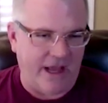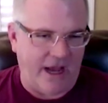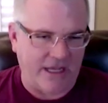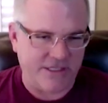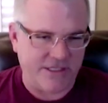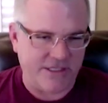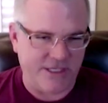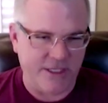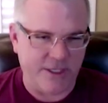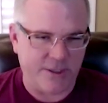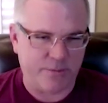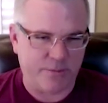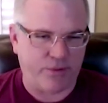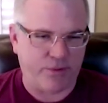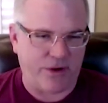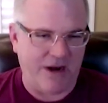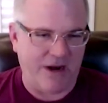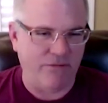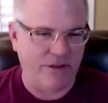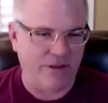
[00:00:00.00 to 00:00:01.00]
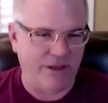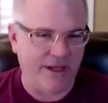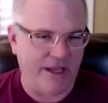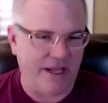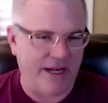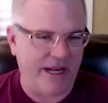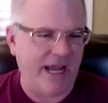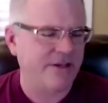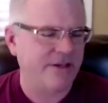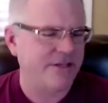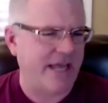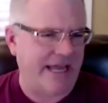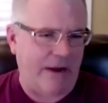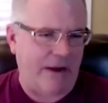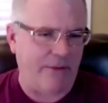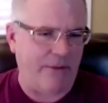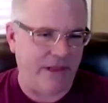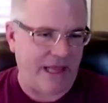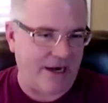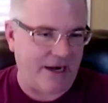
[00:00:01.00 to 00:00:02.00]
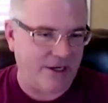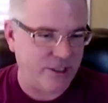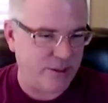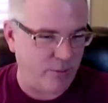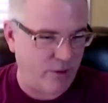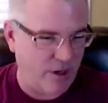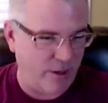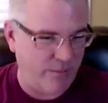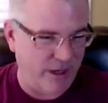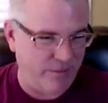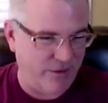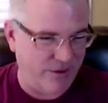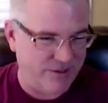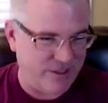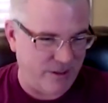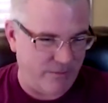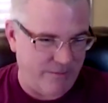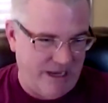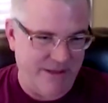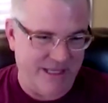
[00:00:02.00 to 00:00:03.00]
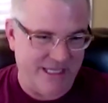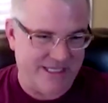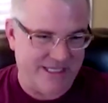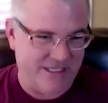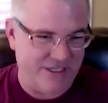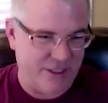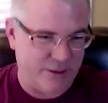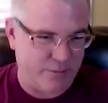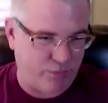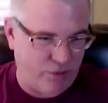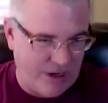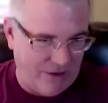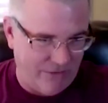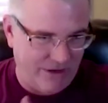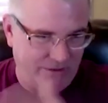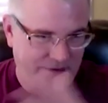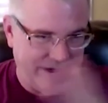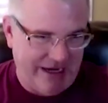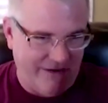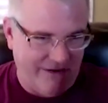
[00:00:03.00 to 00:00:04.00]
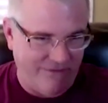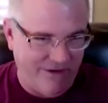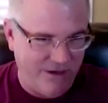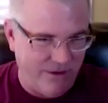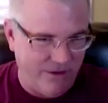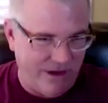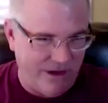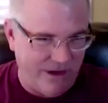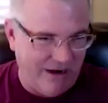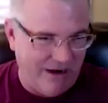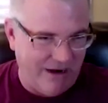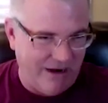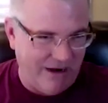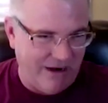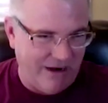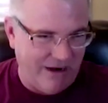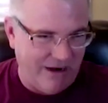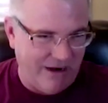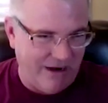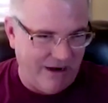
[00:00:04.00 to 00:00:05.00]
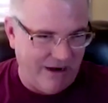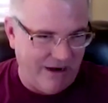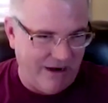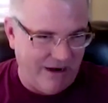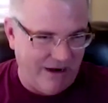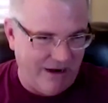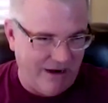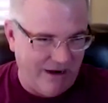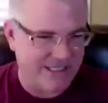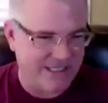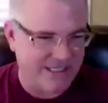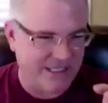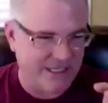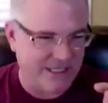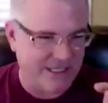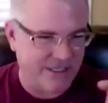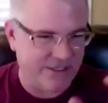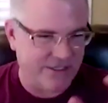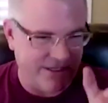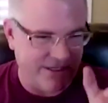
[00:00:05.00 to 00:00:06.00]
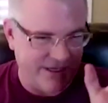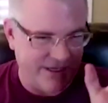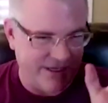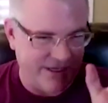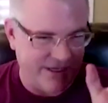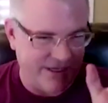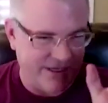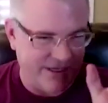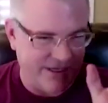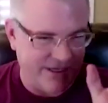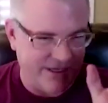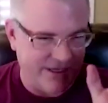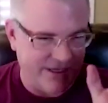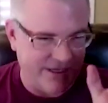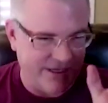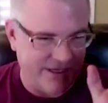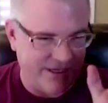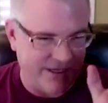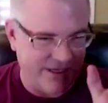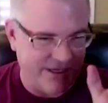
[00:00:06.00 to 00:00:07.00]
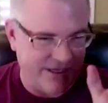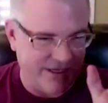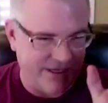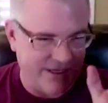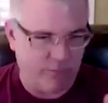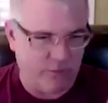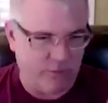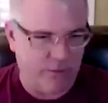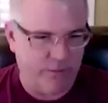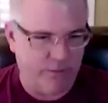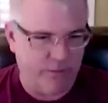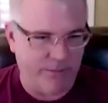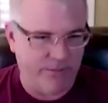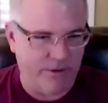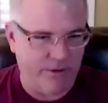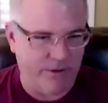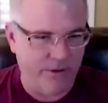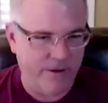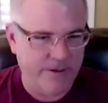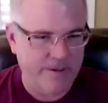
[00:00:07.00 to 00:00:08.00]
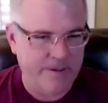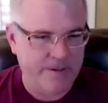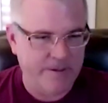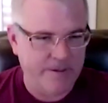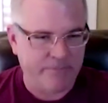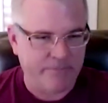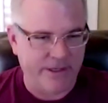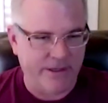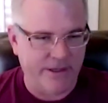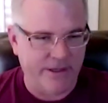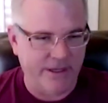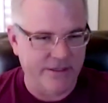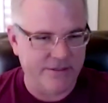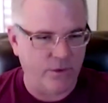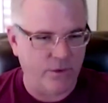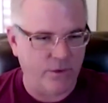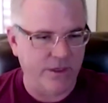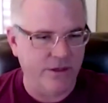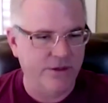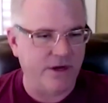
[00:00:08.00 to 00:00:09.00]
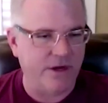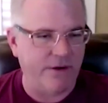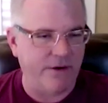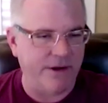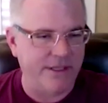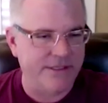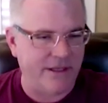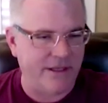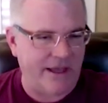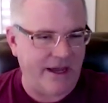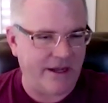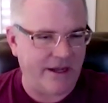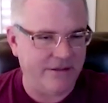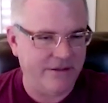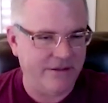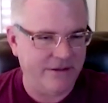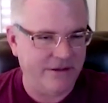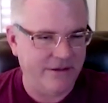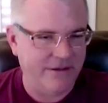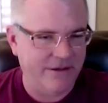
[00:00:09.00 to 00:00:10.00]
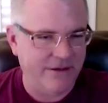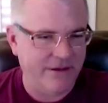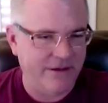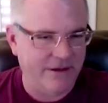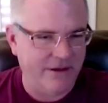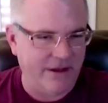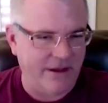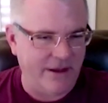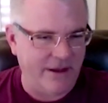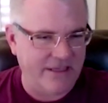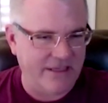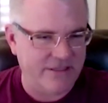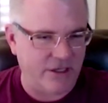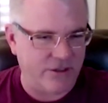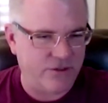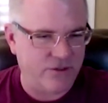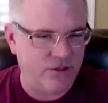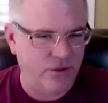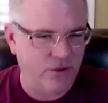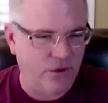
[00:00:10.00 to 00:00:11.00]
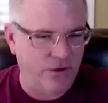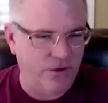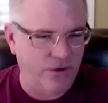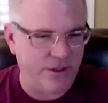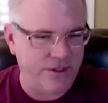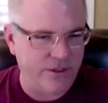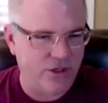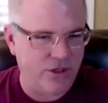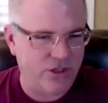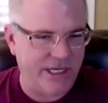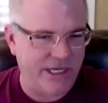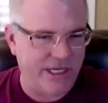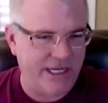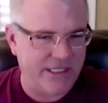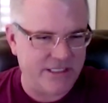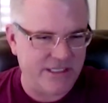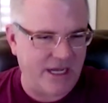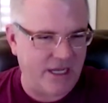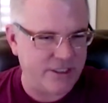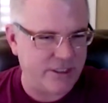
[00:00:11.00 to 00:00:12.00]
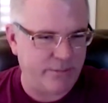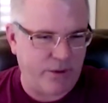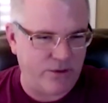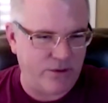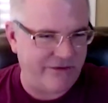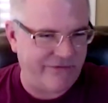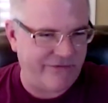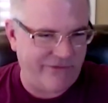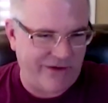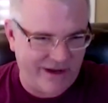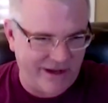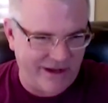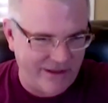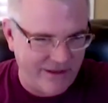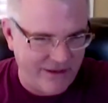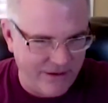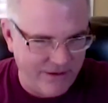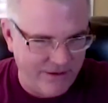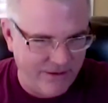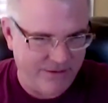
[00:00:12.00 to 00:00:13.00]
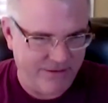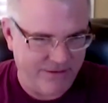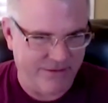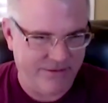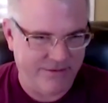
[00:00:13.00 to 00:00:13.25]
I see this prevalent, and I just hang out with a lot of smart people. So maybe this is just prevalent every, everywhere, but I see this hit a lot of smart people, is that we use our intellect as a tool to do shit it's not supposed to fucking do.